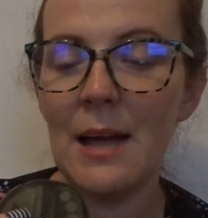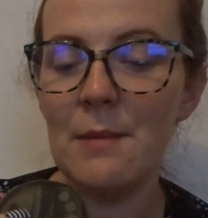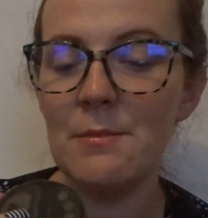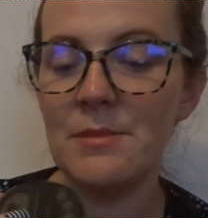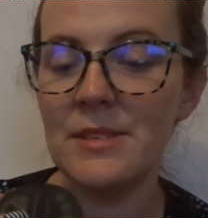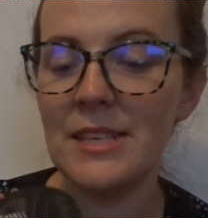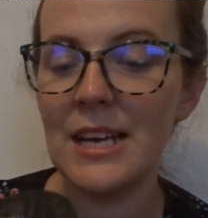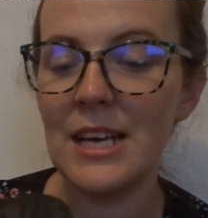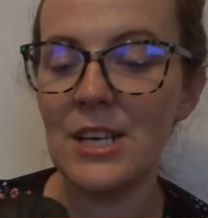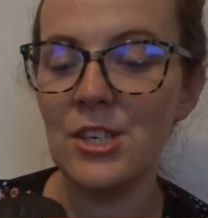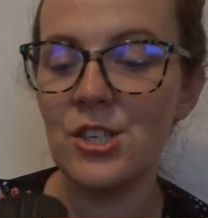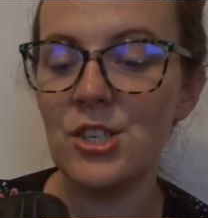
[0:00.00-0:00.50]

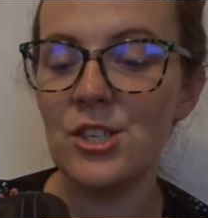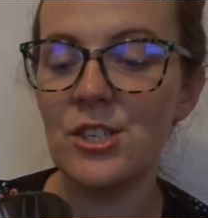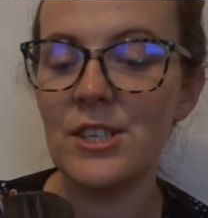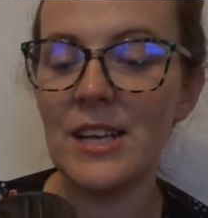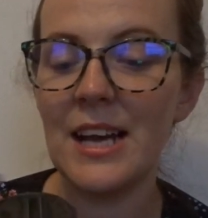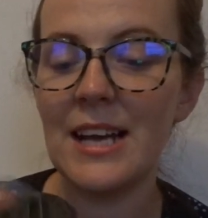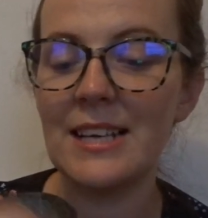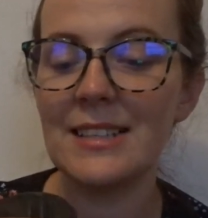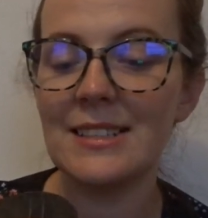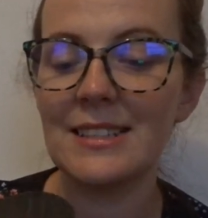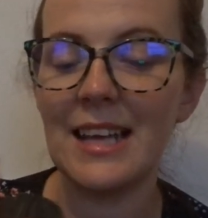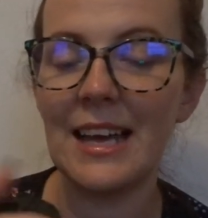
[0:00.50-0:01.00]
sections. It
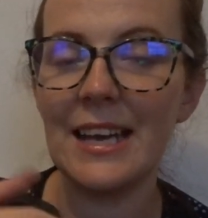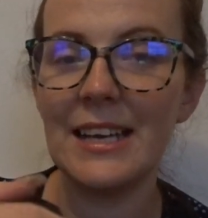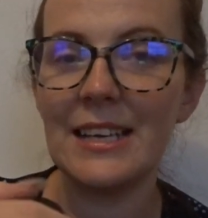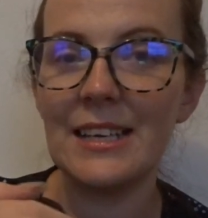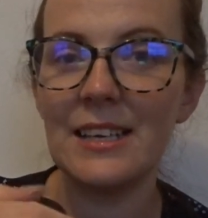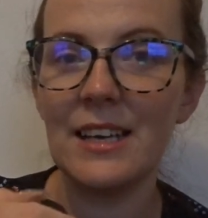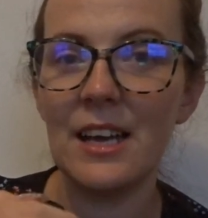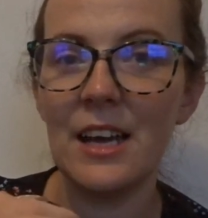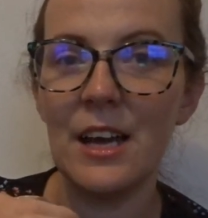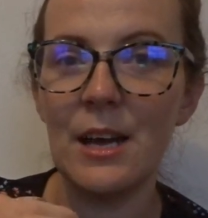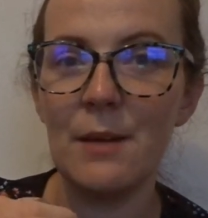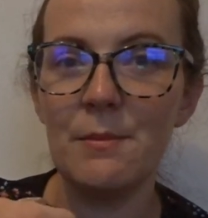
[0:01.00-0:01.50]
has
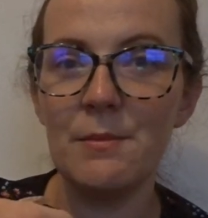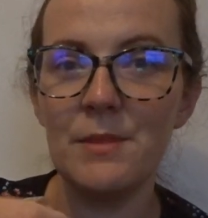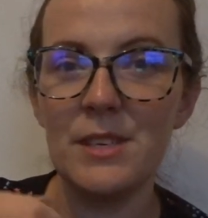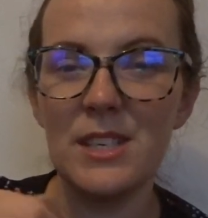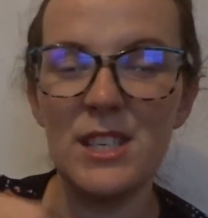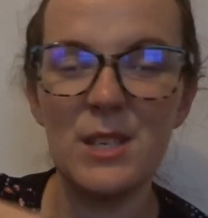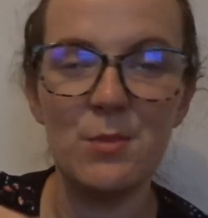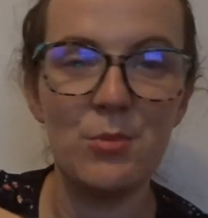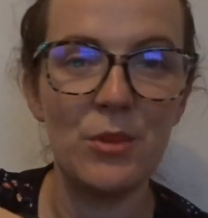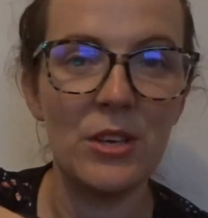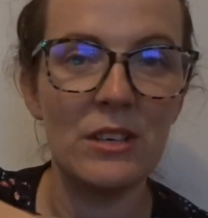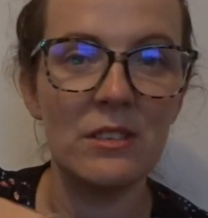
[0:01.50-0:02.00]
like your
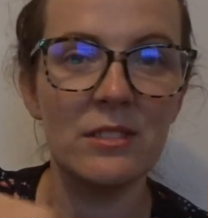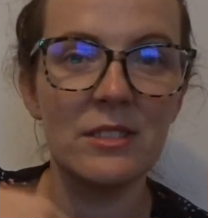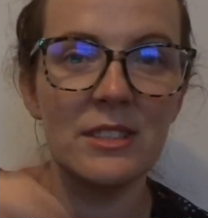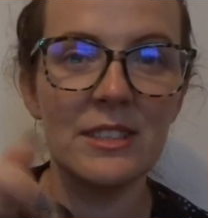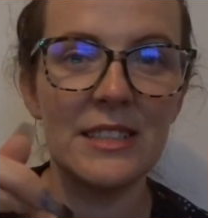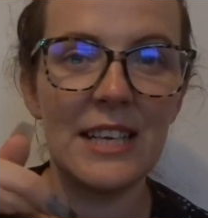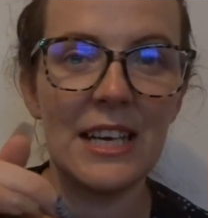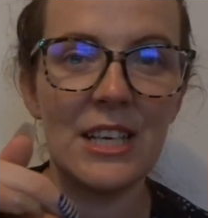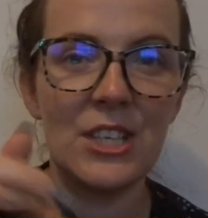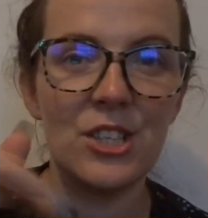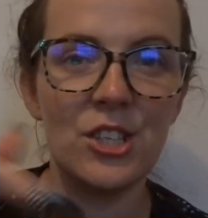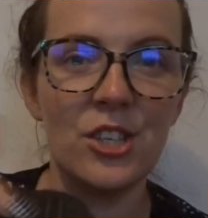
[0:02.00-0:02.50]
sprinkle
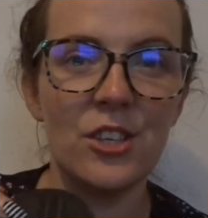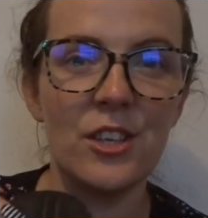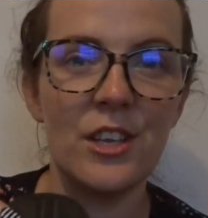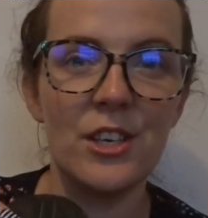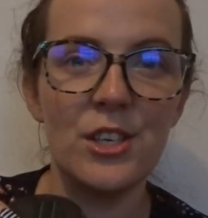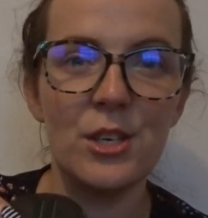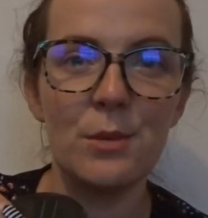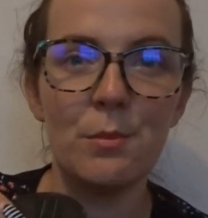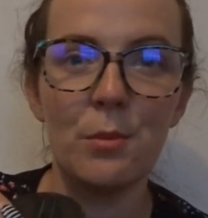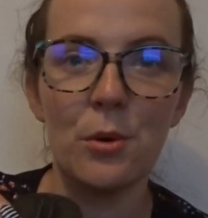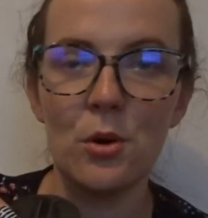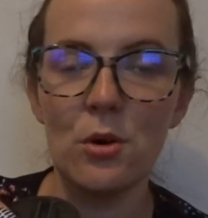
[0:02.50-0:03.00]
section, then
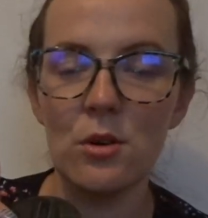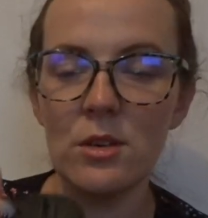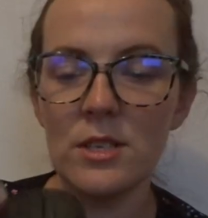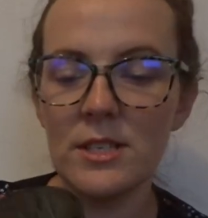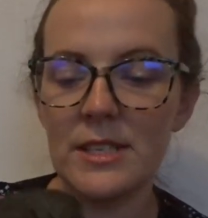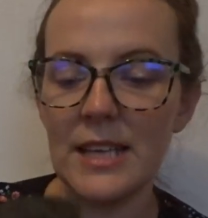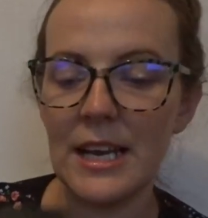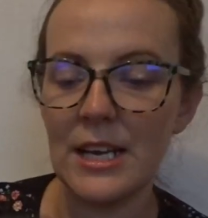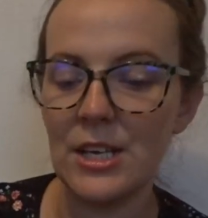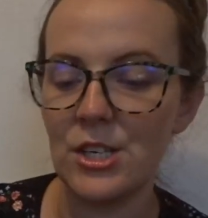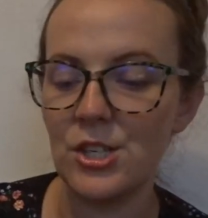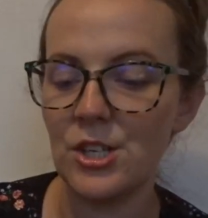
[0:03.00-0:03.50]
your pour
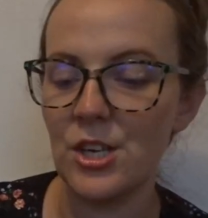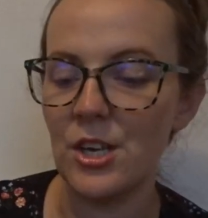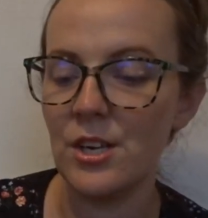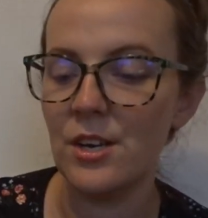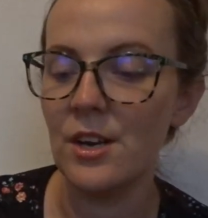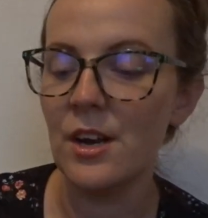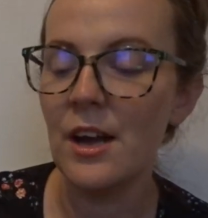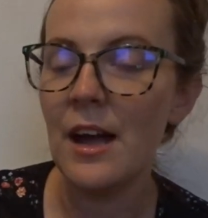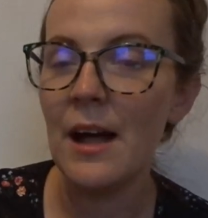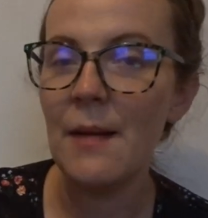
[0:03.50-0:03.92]
section,